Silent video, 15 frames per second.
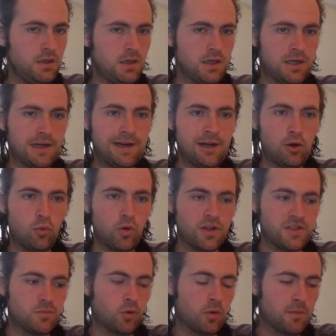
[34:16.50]
Kyle
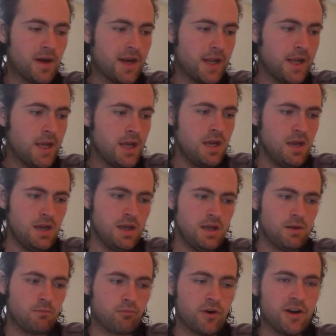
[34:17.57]
wants more money.
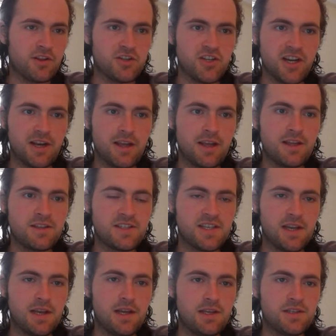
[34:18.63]
Brendan Shanahan
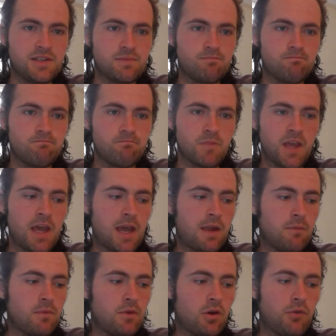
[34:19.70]
says,
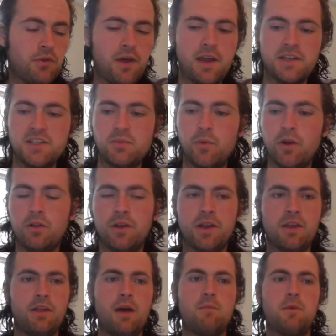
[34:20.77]
okay, no thanks. We don't like
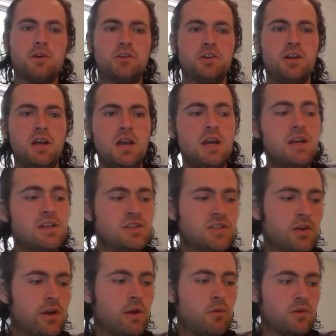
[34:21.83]
you that much.
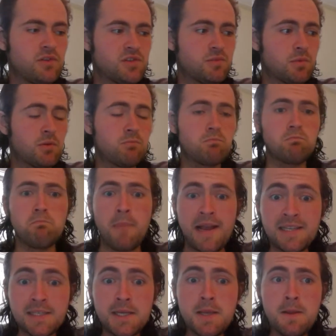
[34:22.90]
So it was
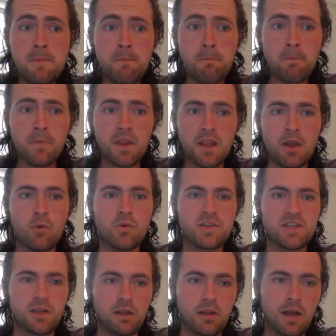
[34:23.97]
messy. It
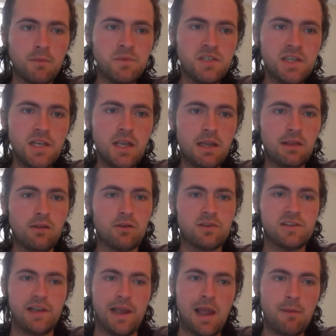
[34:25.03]
was clumsy. It looks
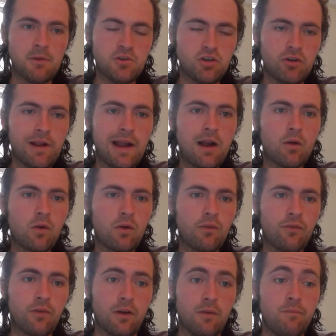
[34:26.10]
amateur hour
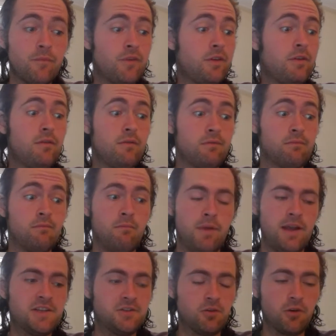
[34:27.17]
from the
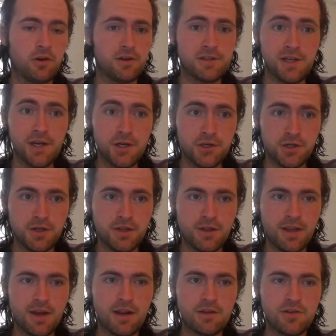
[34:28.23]
best organization in the
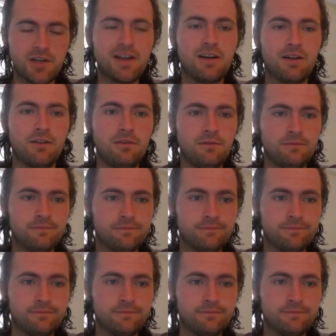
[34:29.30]
NHL.